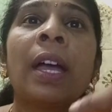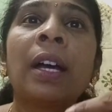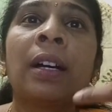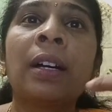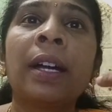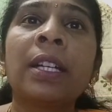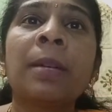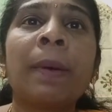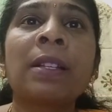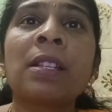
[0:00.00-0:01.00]
it
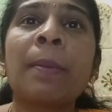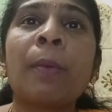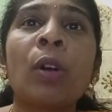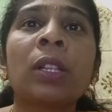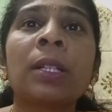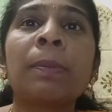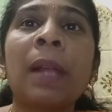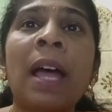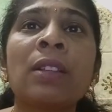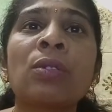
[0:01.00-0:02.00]
depends upon the
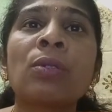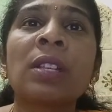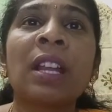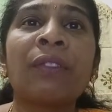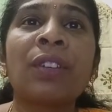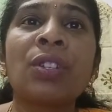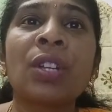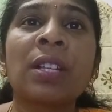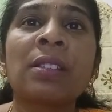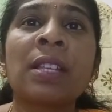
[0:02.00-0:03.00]
plant source and
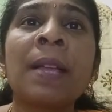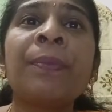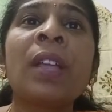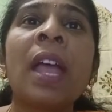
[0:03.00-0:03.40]
efficiency.